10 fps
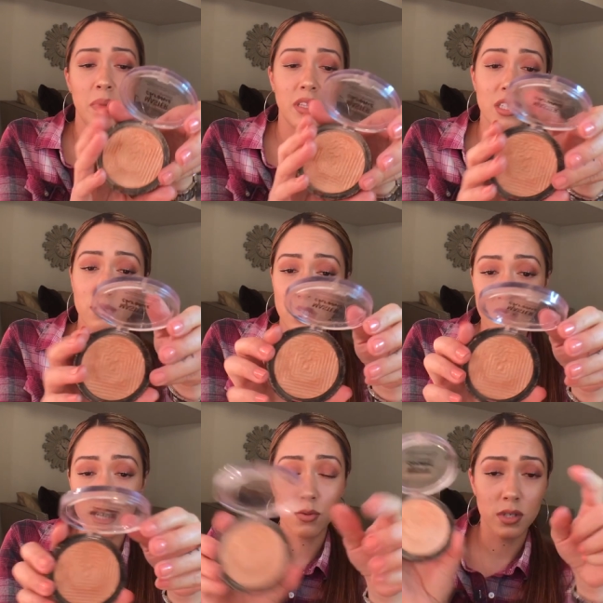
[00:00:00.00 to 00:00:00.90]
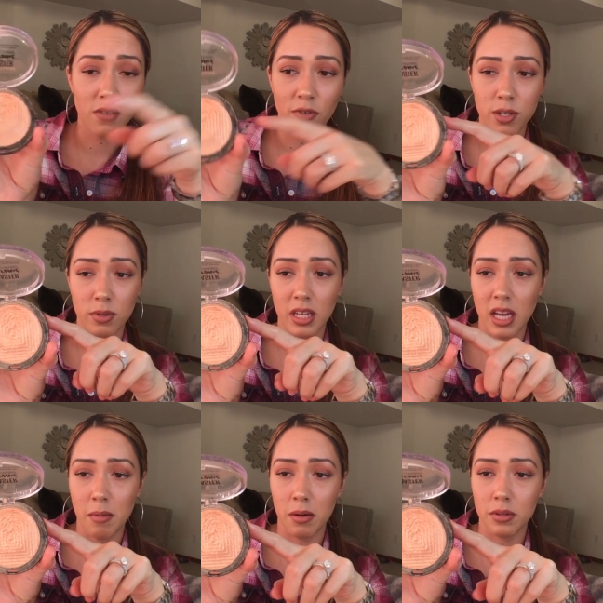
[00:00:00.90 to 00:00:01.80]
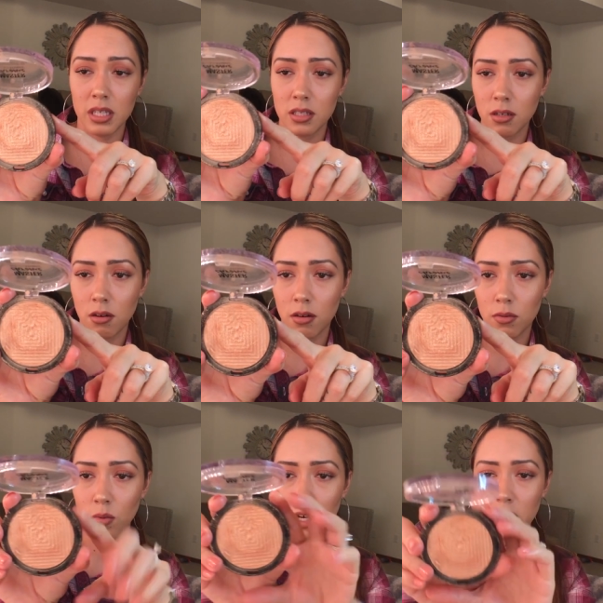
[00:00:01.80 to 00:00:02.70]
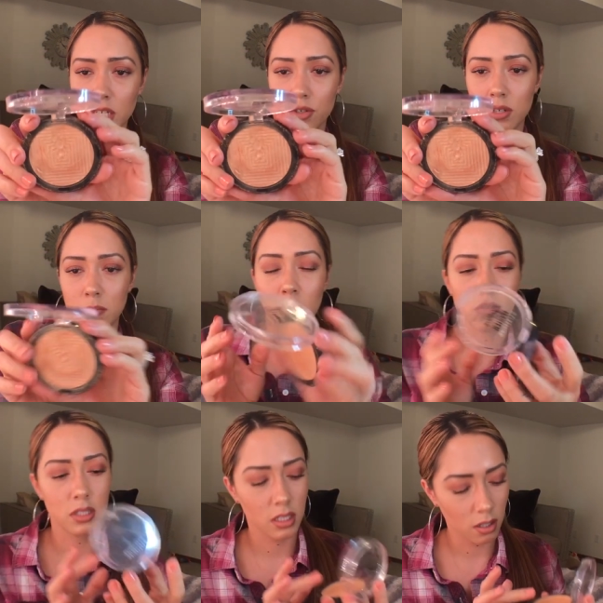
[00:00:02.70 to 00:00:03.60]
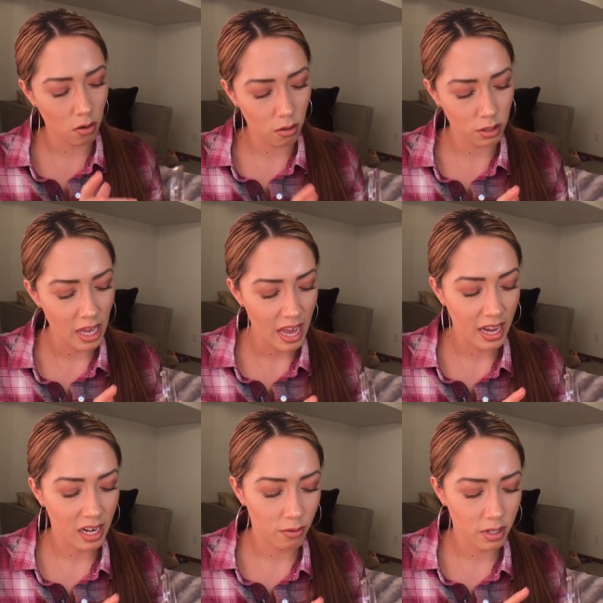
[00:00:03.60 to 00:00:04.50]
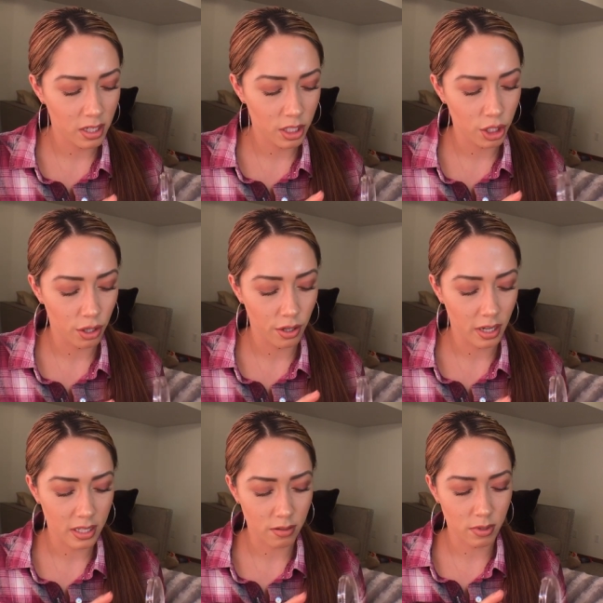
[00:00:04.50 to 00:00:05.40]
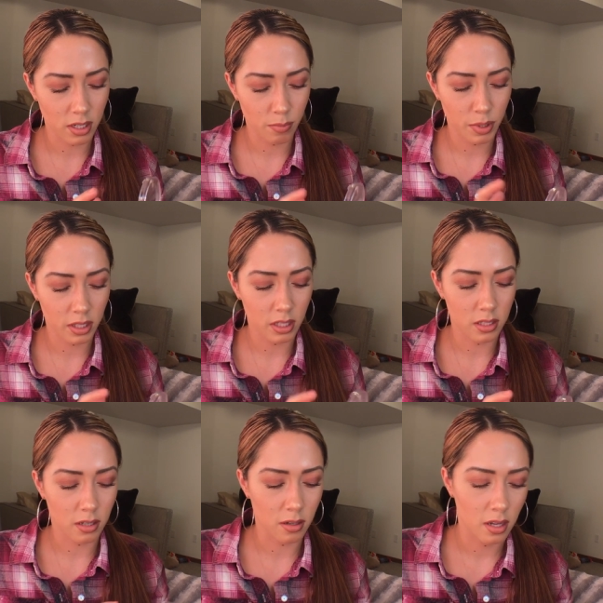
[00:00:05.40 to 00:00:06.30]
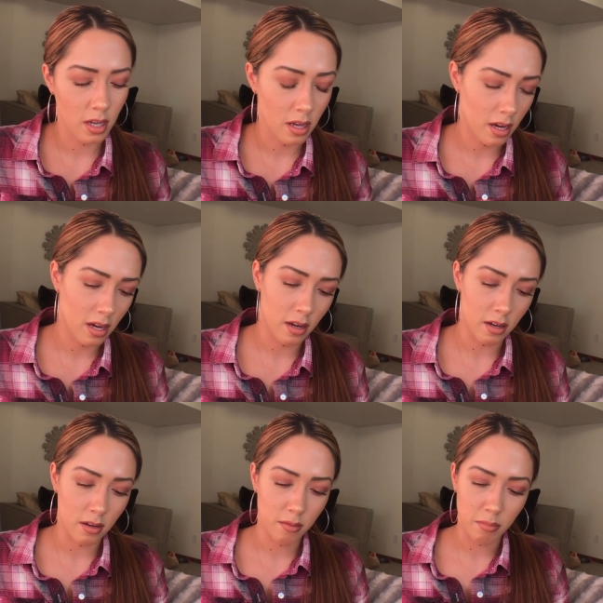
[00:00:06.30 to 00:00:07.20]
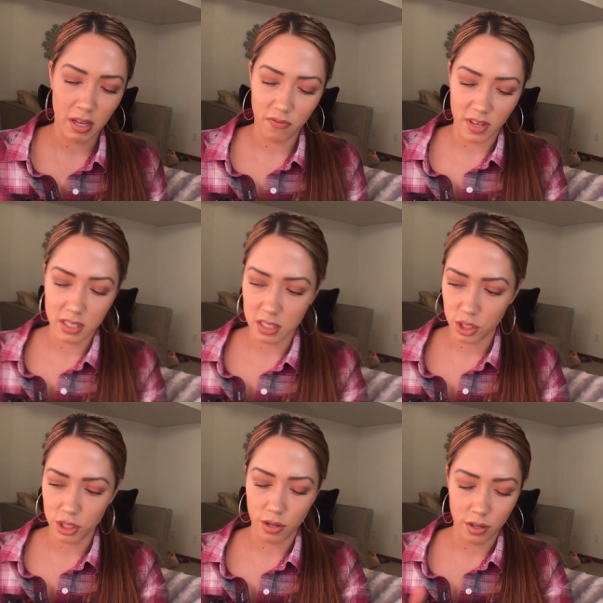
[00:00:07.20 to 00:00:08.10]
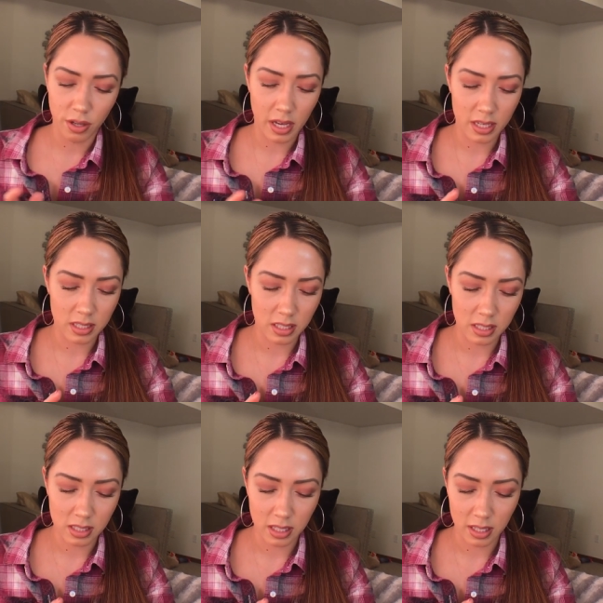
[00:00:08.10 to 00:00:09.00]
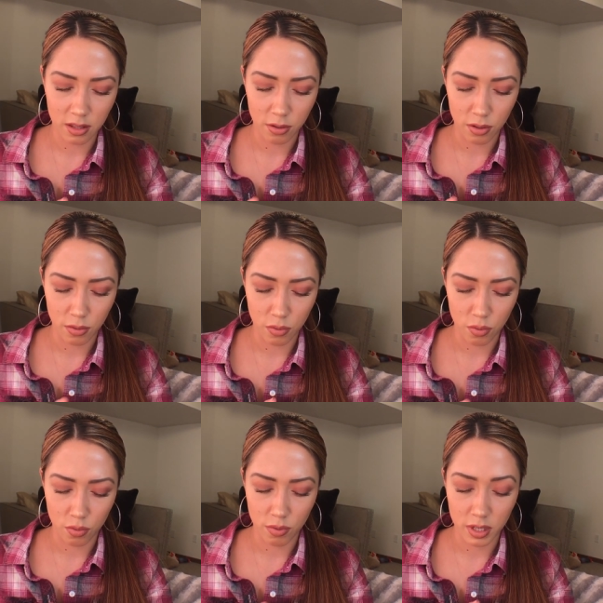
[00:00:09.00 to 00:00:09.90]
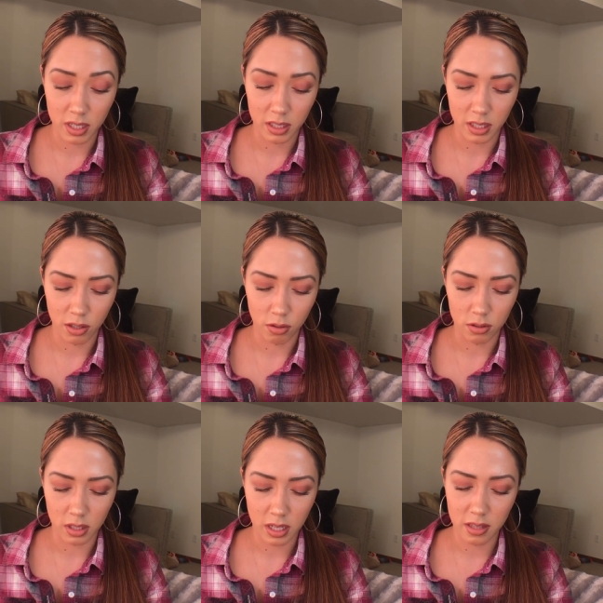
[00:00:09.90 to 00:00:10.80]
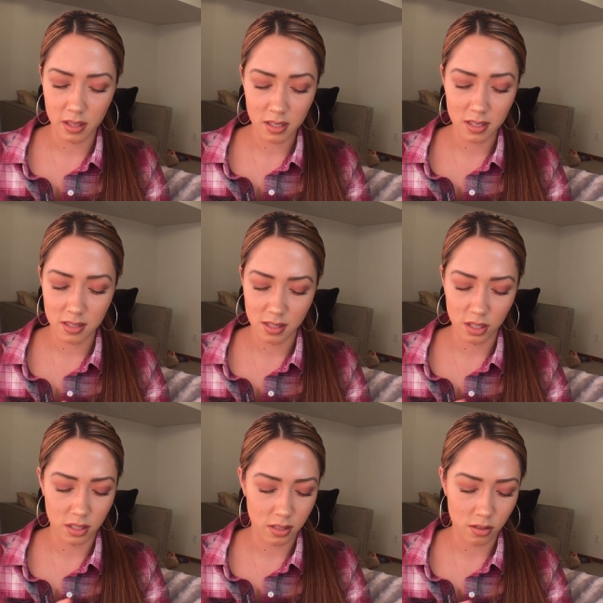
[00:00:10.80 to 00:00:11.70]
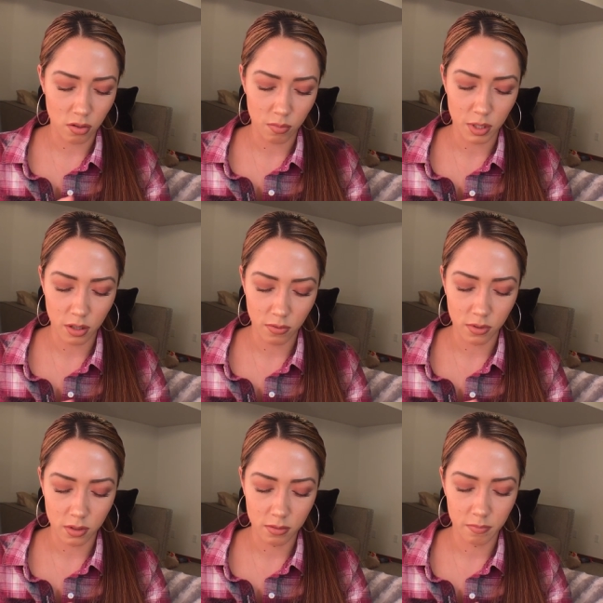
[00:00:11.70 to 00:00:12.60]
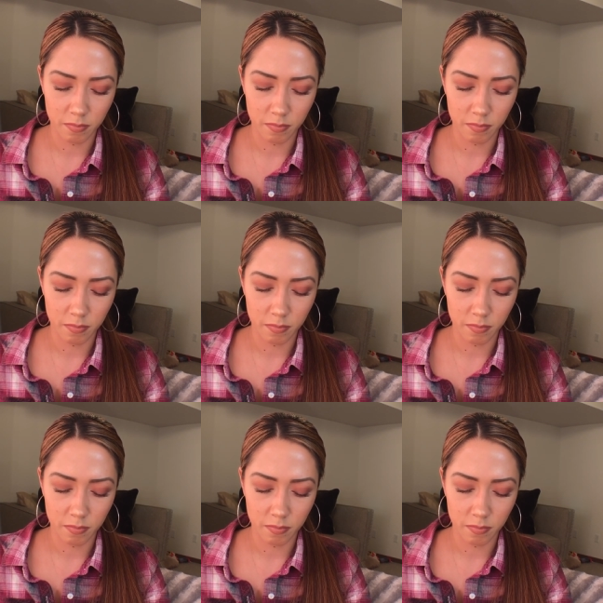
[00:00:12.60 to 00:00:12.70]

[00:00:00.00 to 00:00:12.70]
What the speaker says: But this was the first one they came out with. It's called 100 Molten Gold. And I wanted to show you guys. I wanted to put this on my face and show you guys. This is like the really golden color. This is just so beautiful.